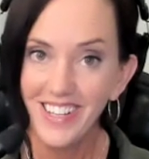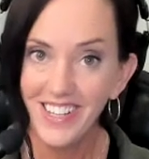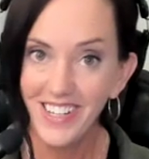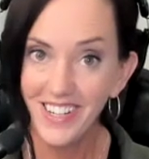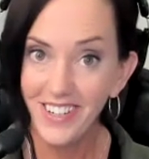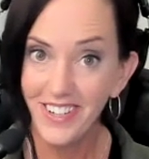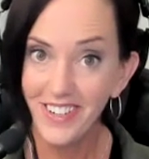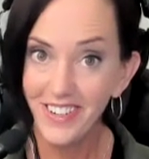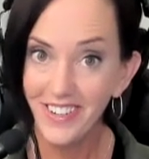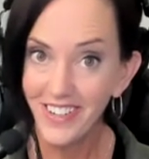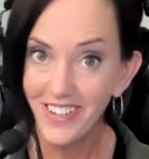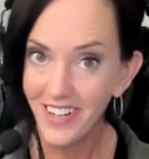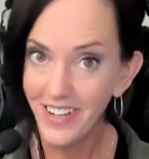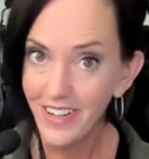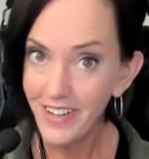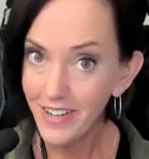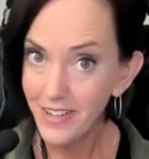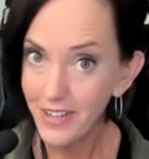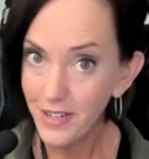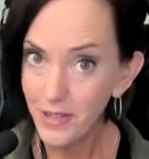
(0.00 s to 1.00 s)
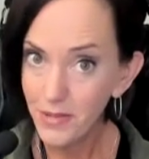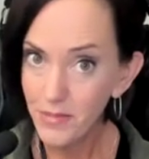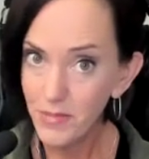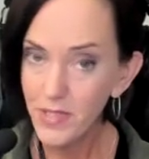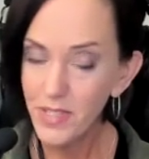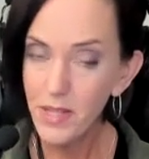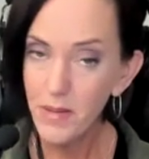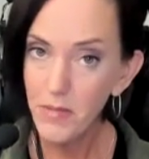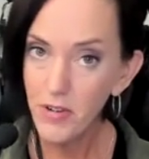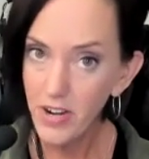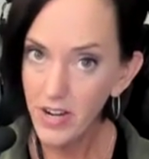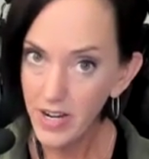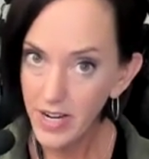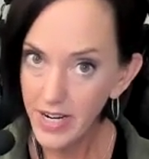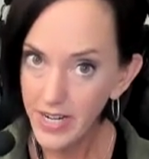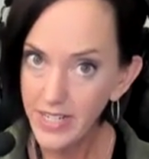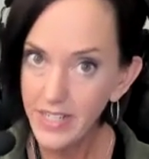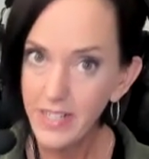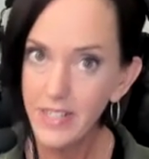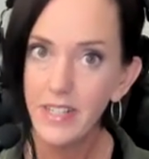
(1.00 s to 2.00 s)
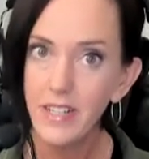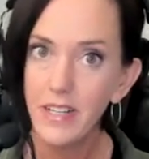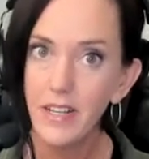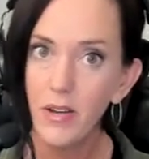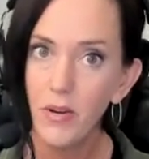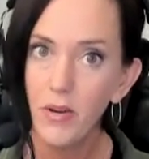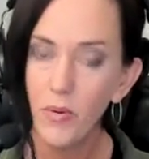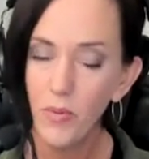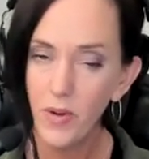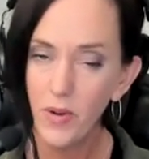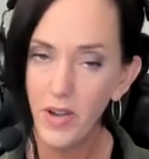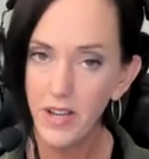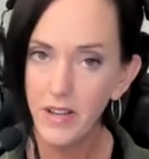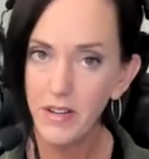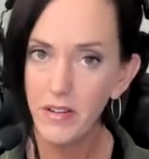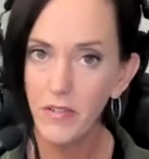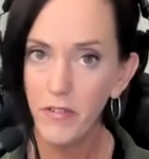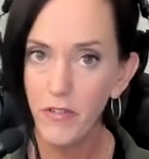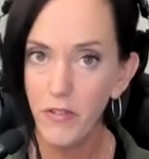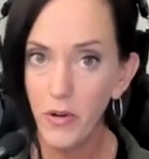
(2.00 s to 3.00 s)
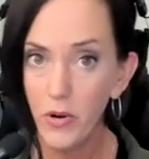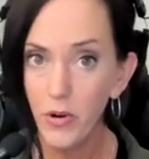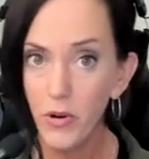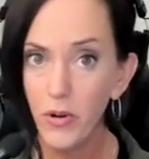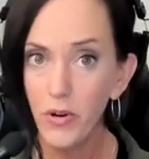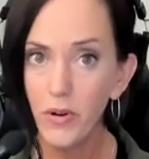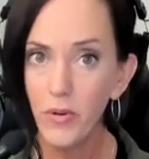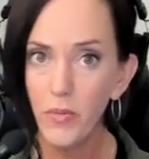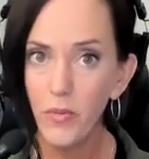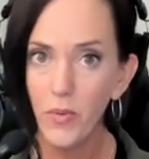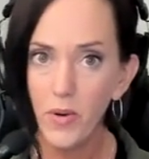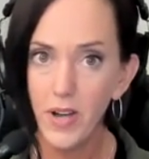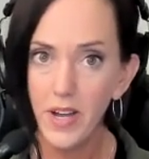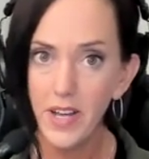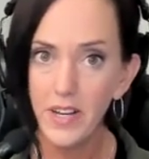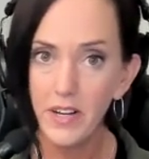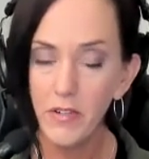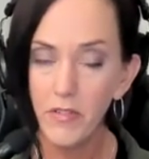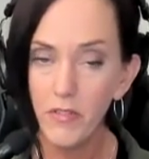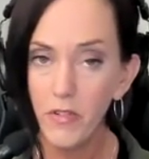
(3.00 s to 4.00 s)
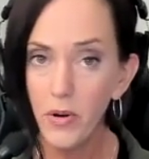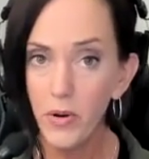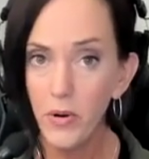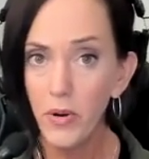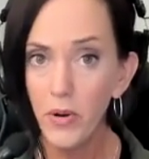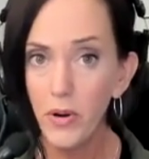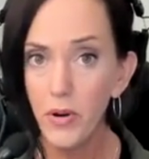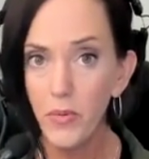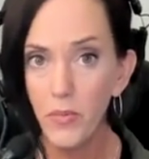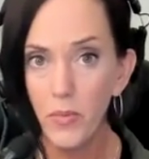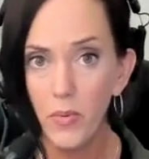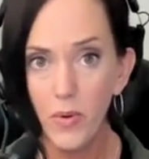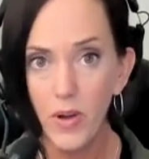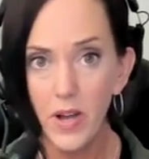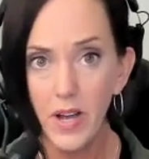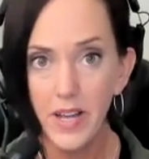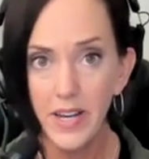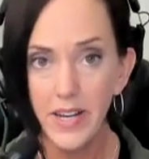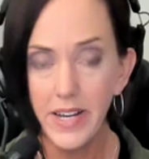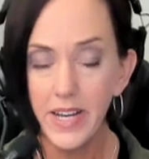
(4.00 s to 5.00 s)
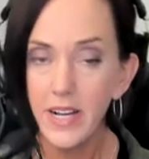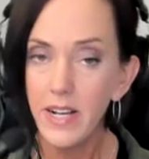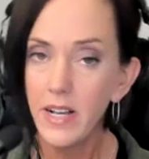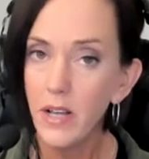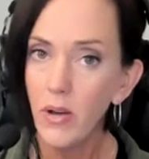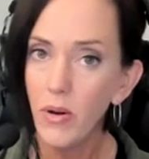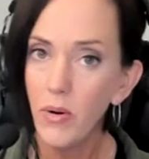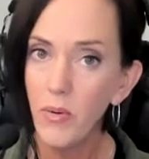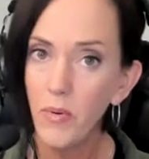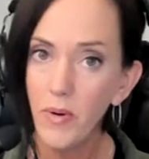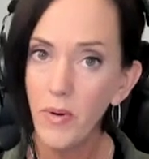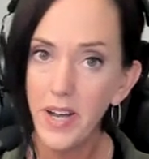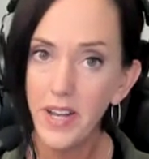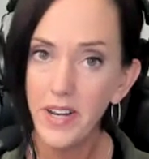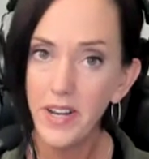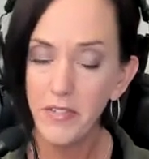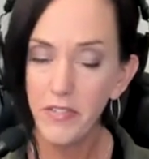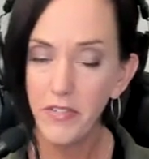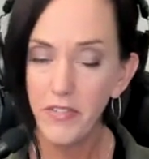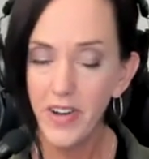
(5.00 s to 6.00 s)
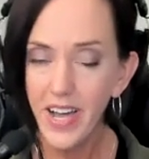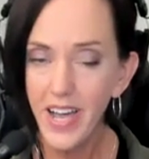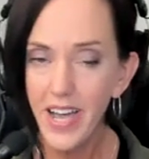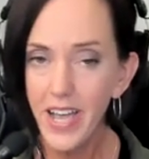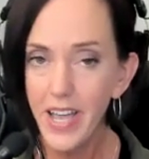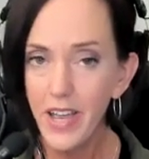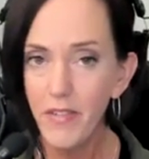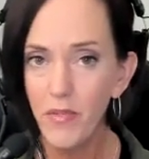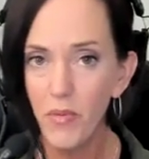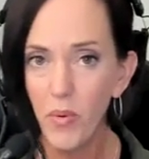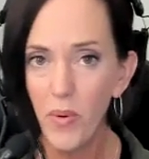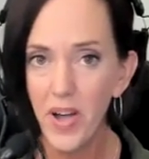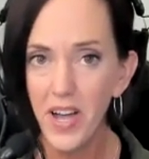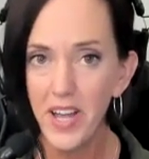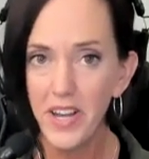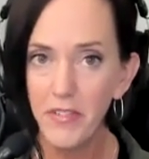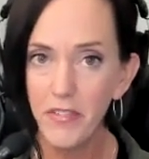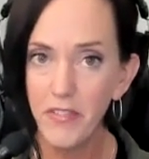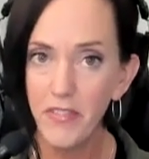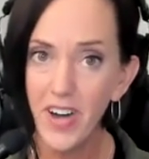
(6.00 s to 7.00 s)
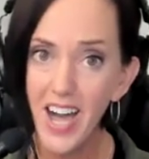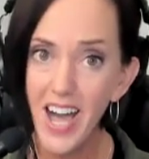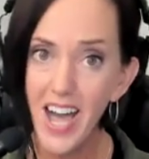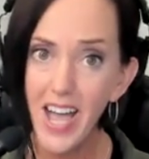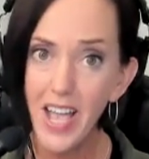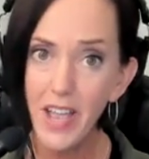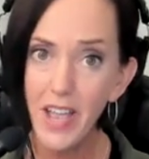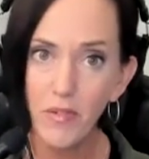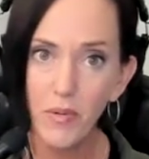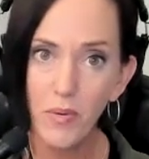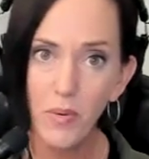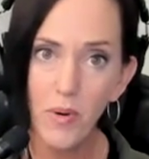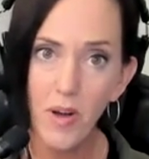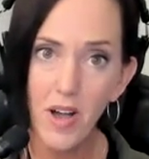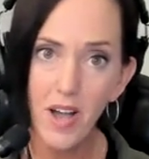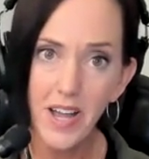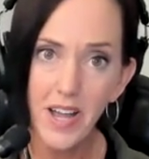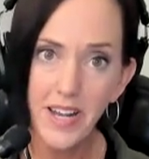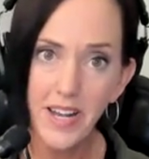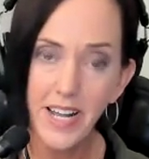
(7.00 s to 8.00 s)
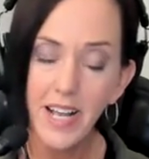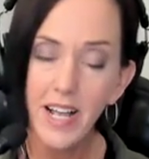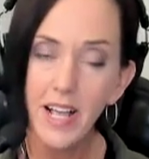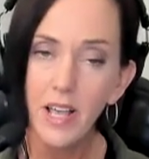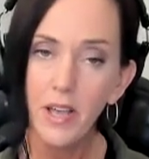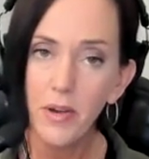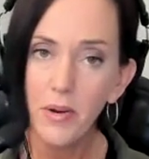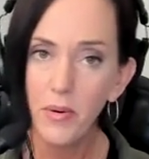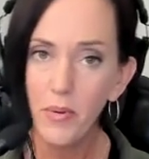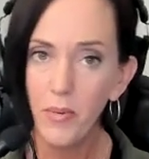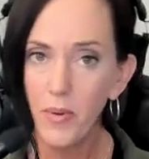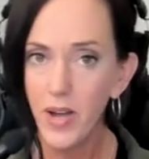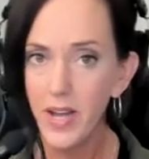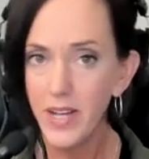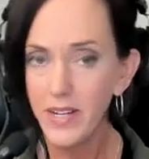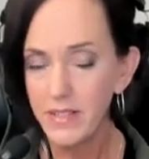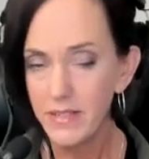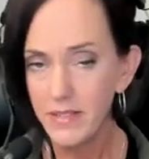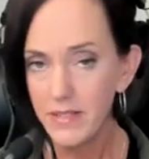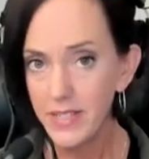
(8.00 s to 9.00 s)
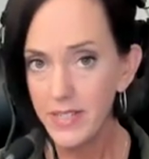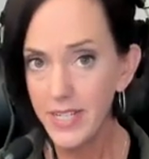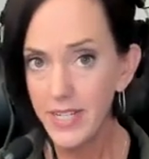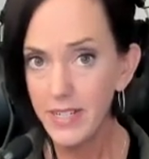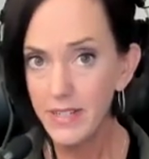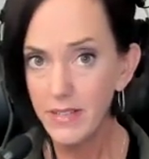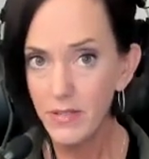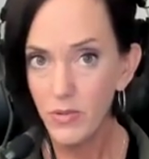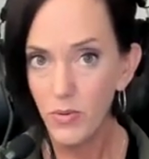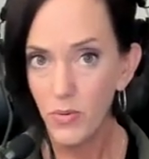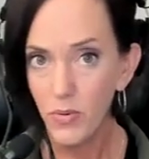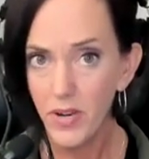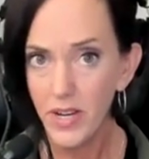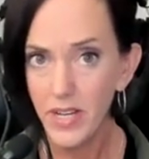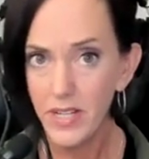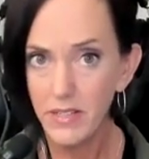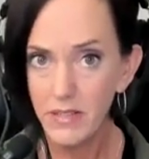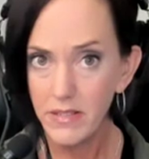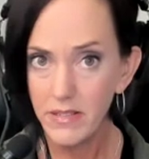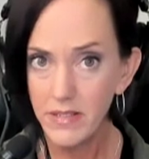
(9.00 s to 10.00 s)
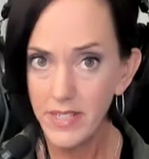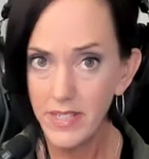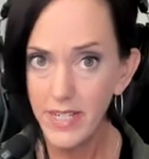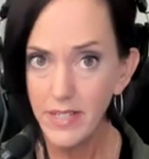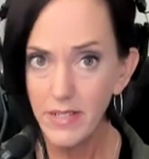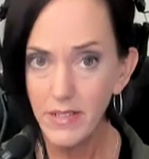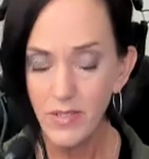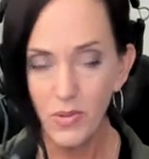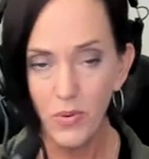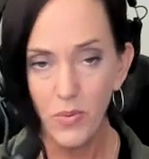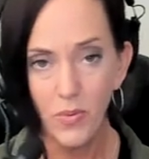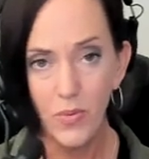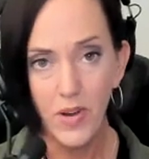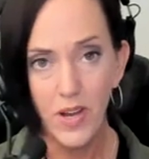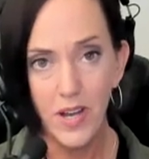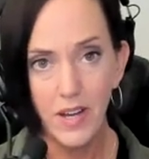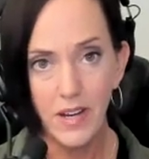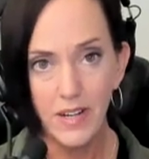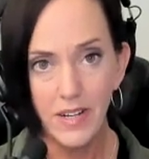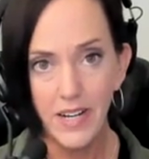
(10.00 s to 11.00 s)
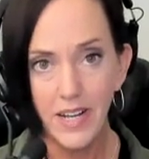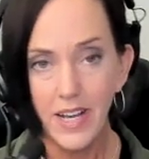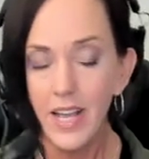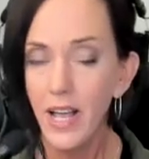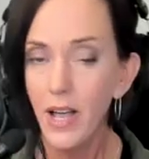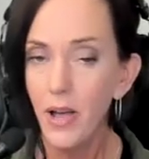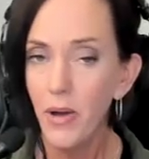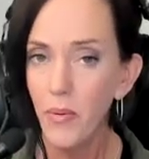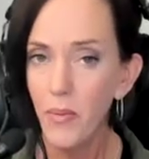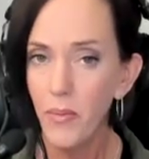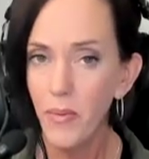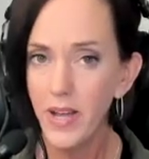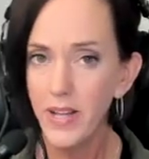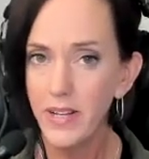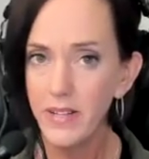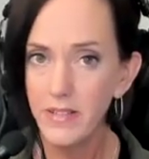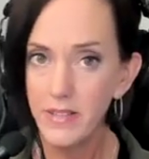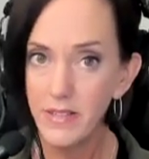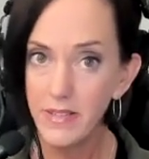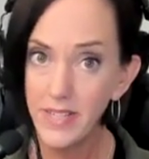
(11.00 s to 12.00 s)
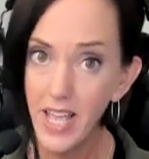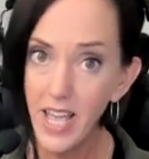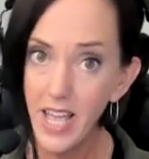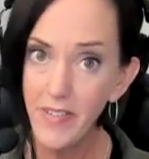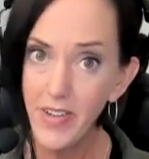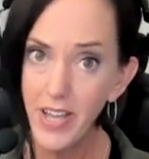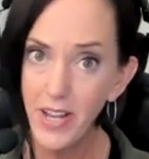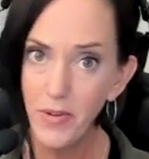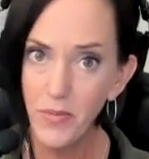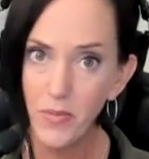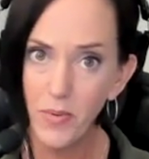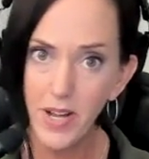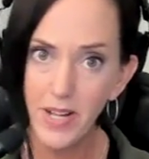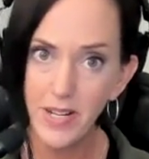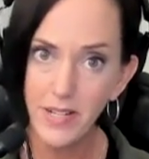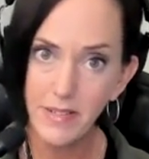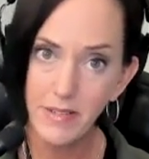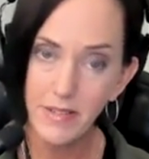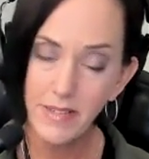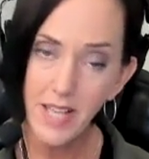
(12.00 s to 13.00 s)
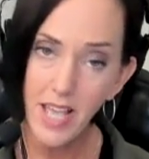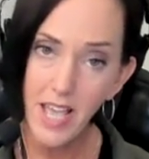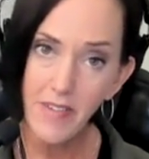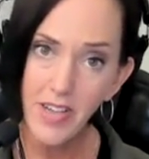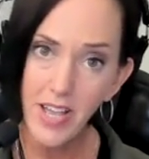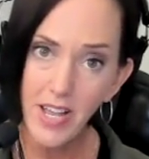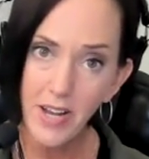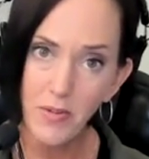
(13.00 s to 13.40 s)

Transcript: here comes the bride. 1, 4, 1, 4, 1, 1, 5, 1, 5, 1, 1, 6, 1, 6, 1, 1, 7, 1, 7,